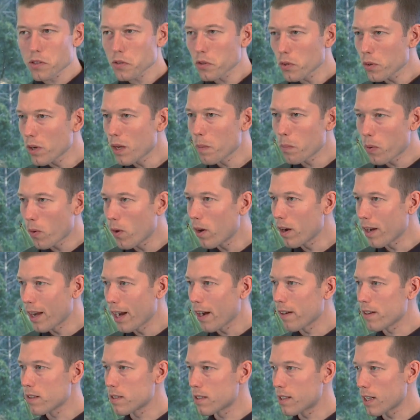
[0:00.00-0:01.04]
are three important
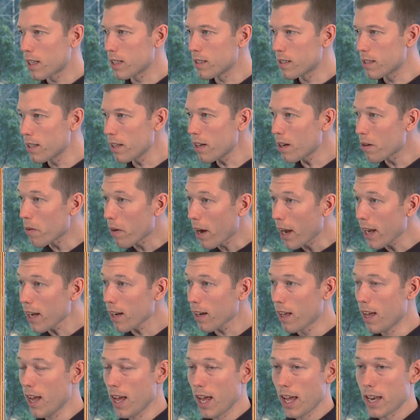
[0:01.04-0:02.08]
areas to consider, right?